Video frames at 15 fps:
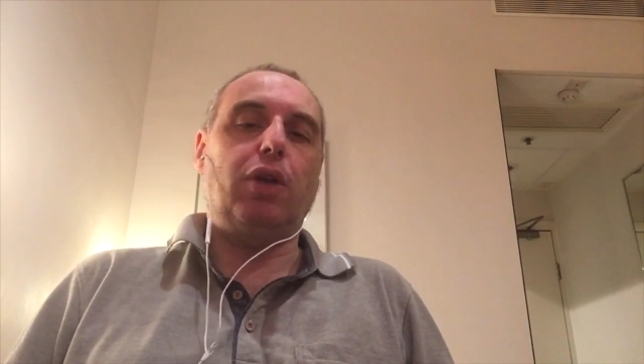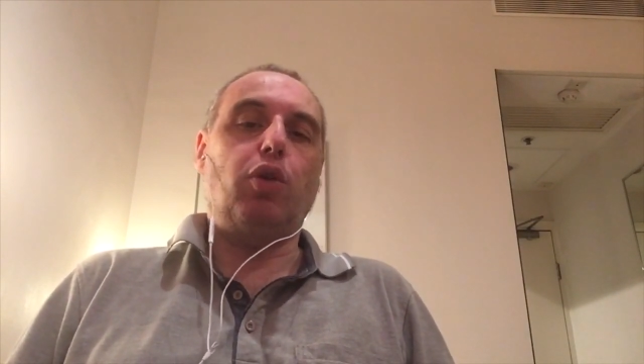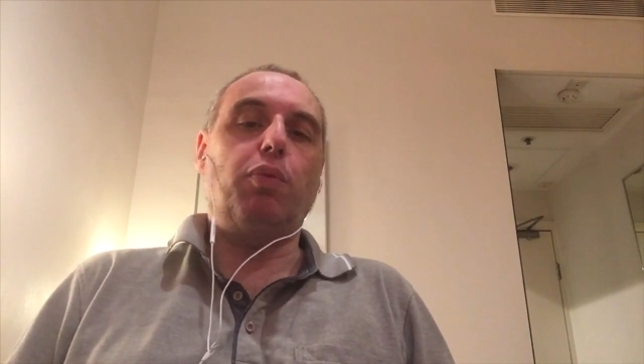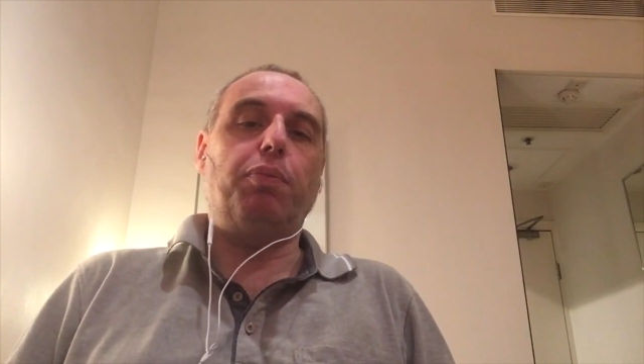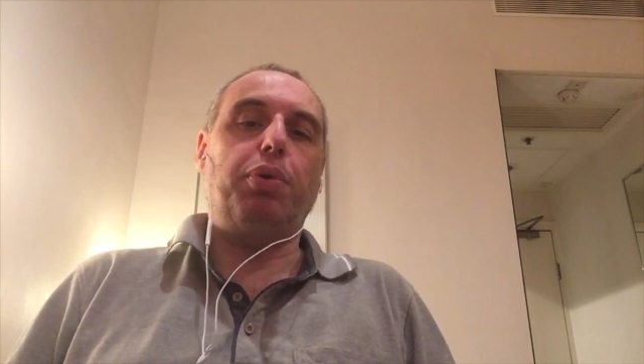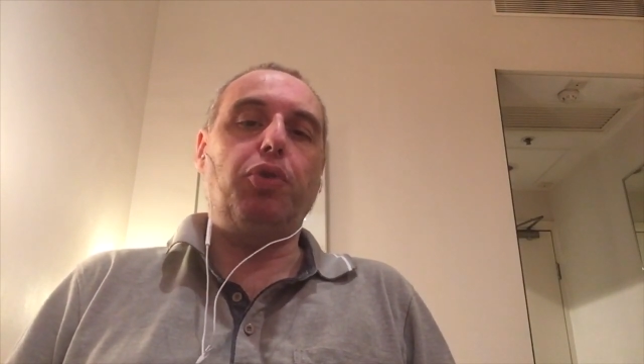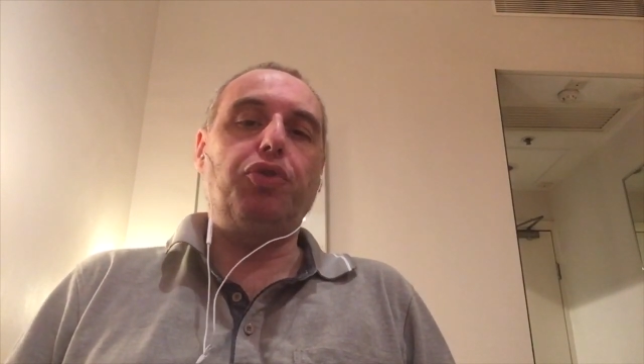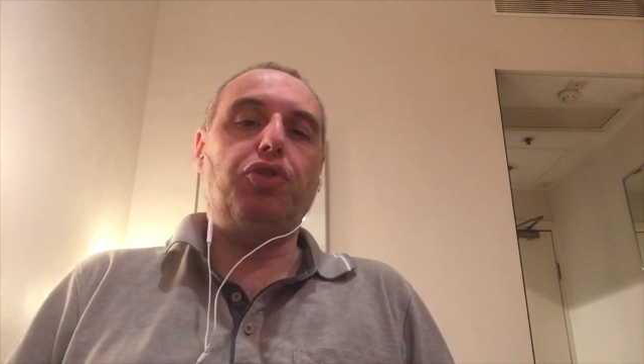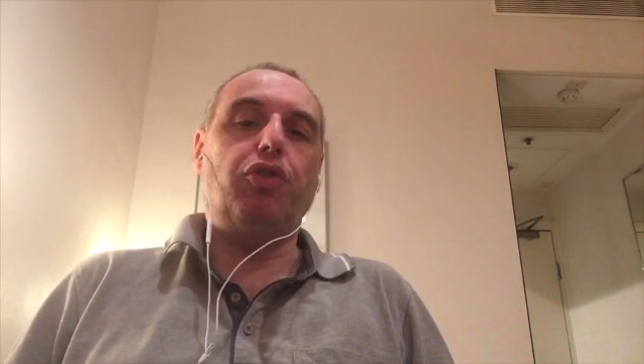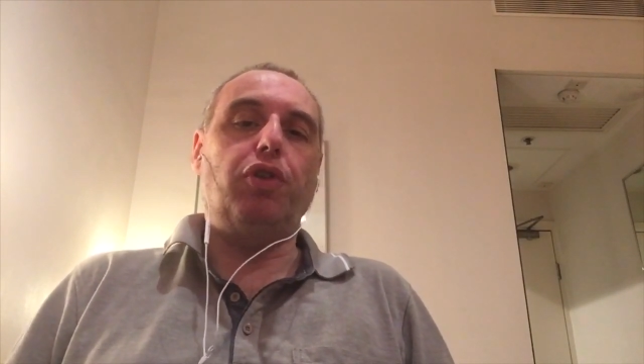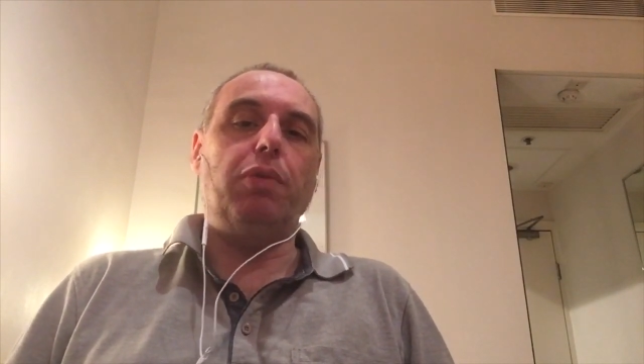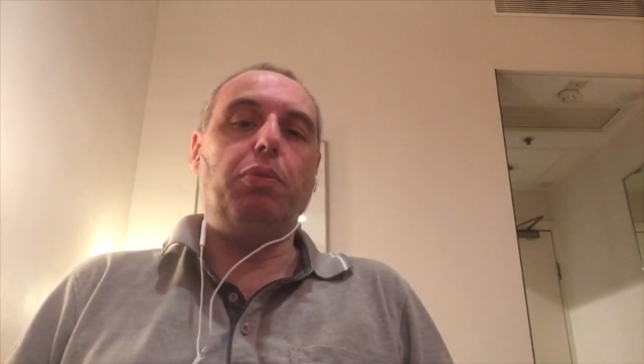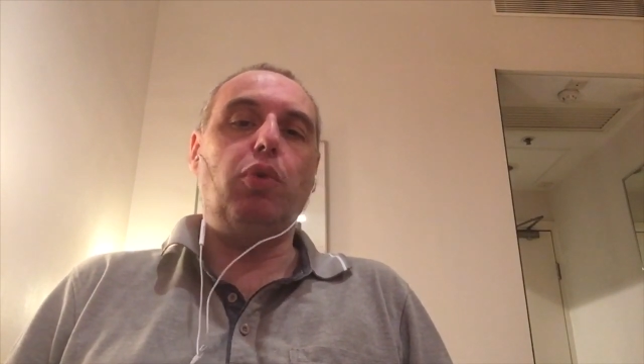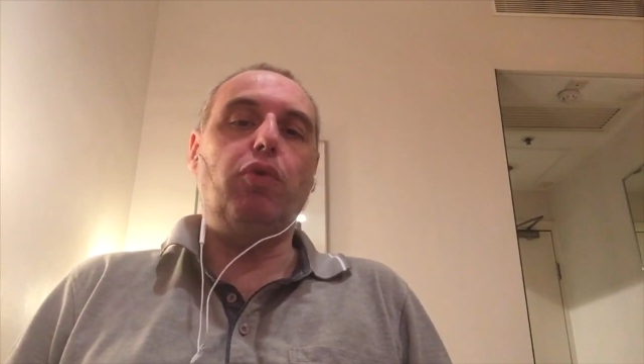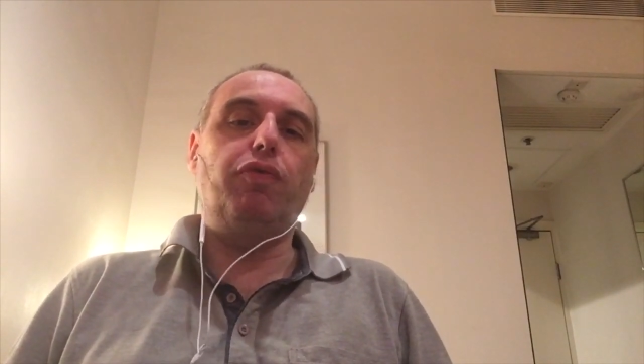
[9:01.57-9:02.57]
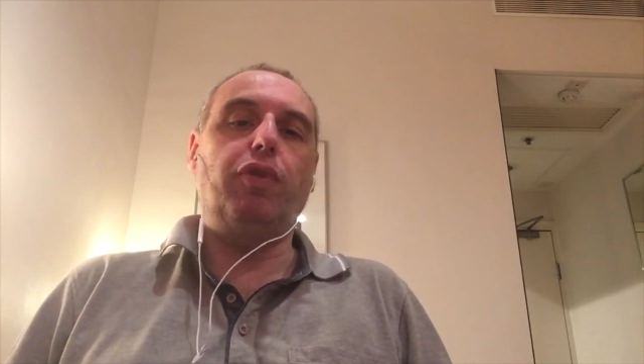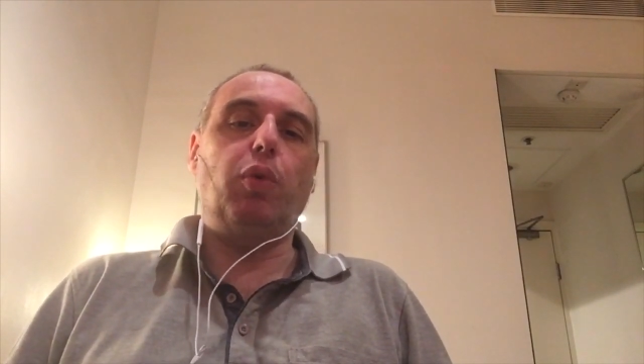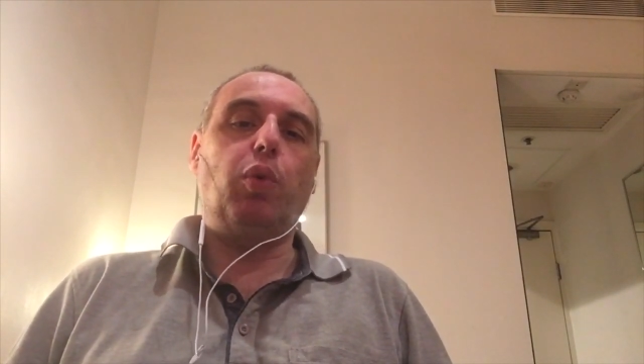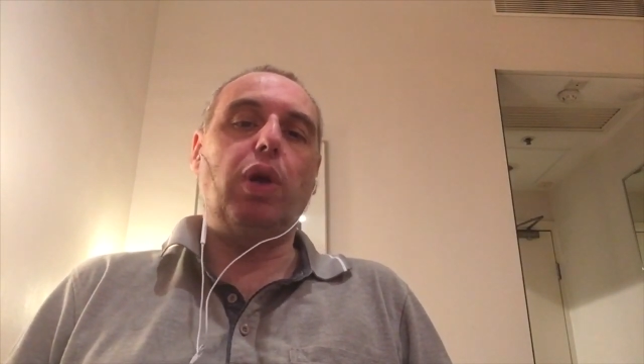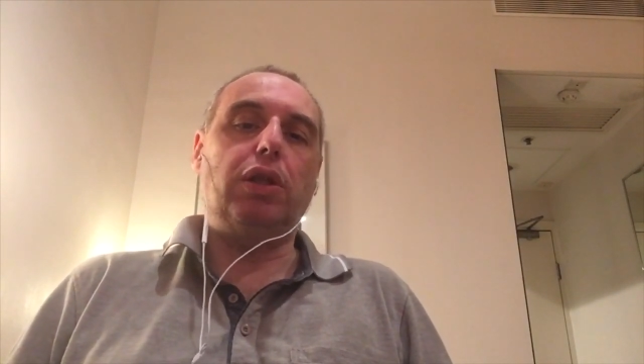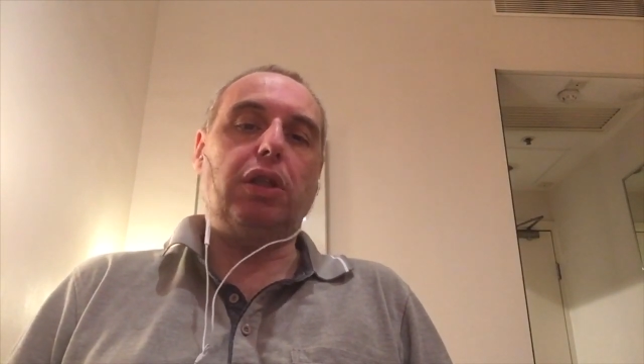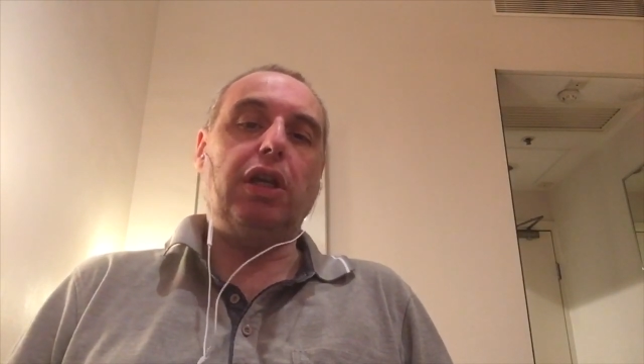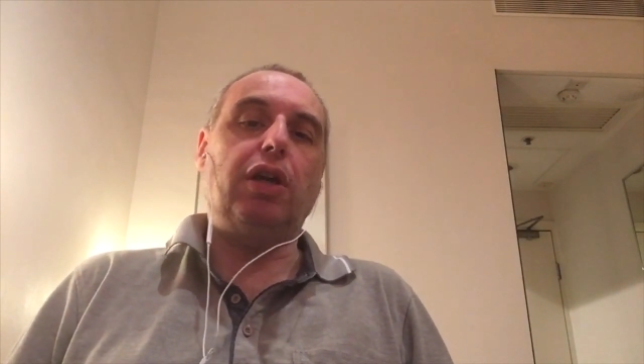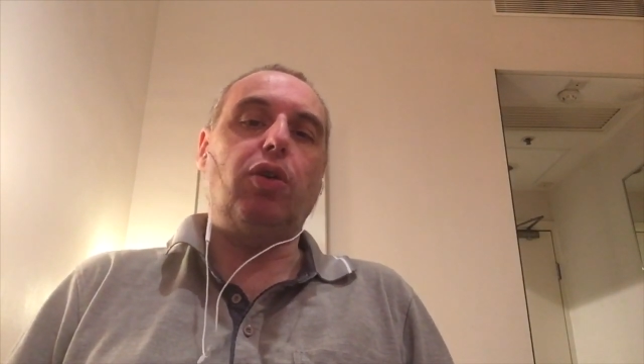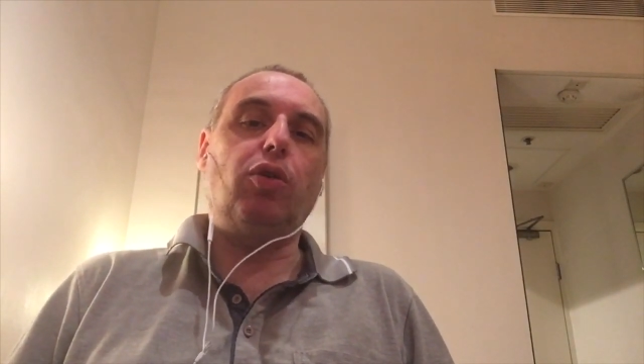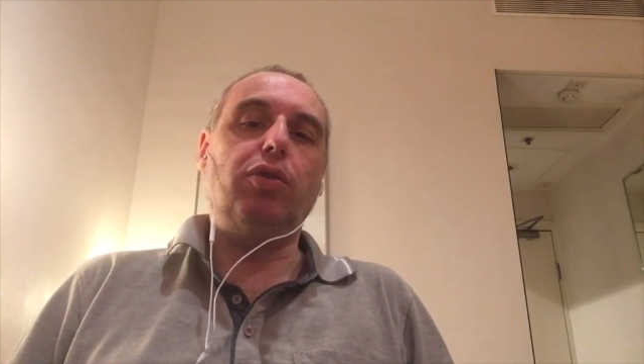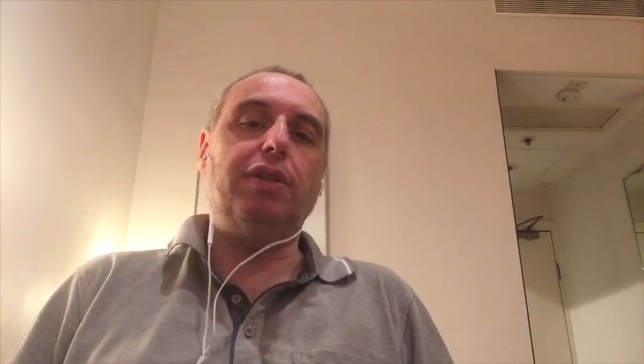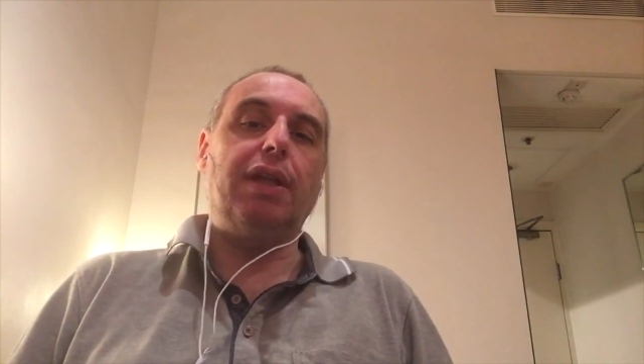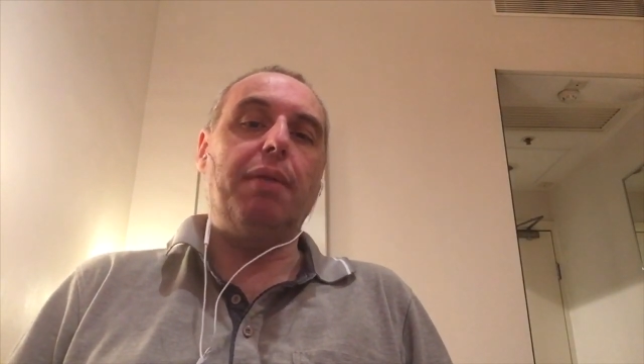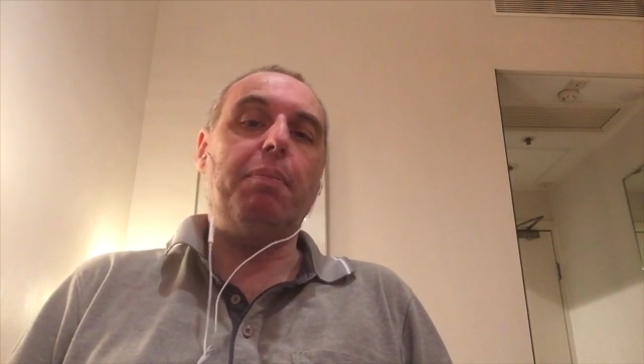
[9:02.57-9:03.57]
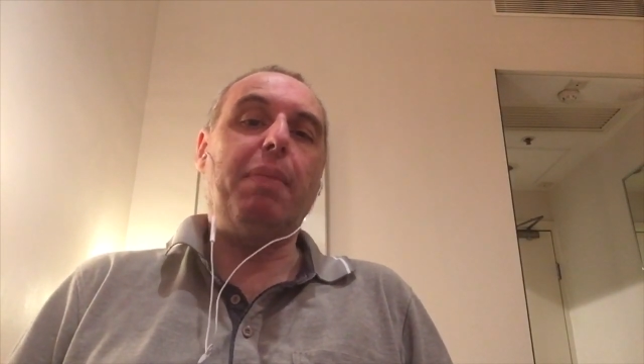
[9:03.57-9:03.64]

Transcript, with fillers: composer removed what he called the